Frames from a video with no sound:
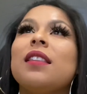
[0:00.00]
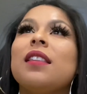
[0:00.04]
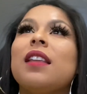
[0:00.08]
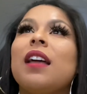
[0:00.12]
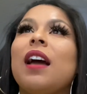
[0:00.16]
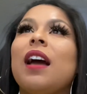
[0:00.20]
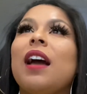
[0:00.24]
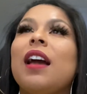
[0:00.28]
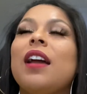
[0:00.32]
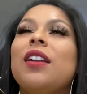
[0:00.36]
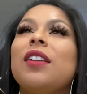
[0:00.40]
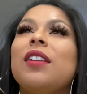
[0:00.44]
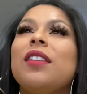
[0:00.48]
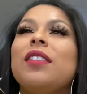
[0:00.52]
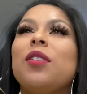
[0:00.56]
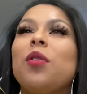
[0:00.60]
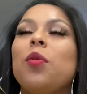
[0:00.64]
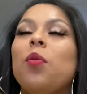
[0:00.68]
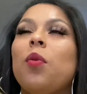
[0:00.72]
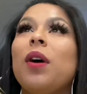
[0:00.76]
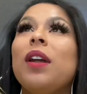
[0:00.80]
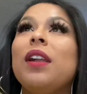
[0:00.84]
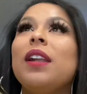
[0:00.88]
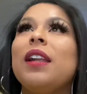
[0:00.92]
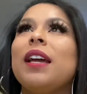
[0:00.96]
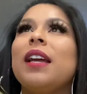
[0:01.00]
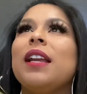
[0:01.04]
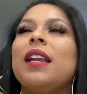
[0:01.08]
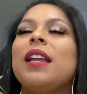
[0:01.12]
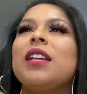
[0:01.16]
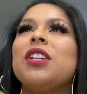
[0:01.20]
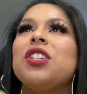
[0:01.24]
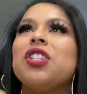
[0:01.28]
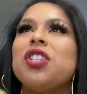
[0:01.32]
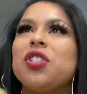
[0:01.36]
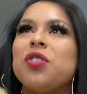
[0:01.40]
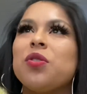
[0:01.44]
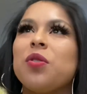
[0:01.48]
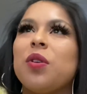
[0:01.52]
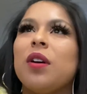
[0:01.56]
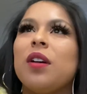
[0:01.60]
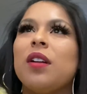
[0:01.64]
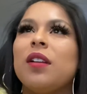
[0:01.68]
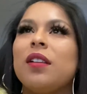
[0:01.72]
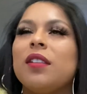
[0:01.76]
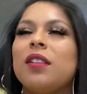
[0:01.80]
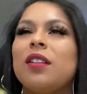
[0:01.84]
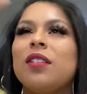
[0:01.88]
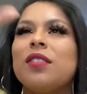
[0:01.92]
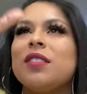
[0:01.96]
and the one lady,
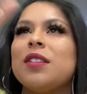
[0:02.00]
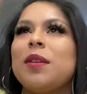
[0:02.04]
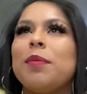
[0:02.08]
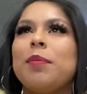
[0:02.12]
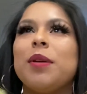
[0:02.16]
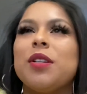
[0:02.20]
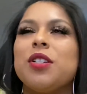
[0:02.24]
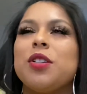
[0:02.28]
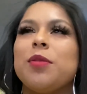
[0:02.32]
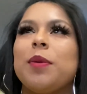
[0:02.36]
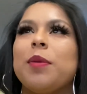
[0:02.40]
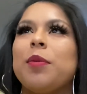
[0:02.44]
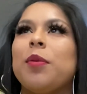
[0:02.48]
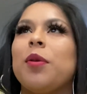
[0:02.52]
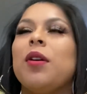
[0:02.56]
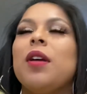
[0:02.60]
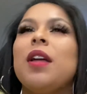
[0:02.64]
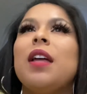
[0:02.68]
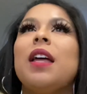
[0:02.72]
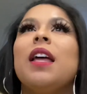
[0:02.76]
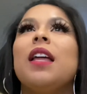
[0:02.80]
there's a bunch of people.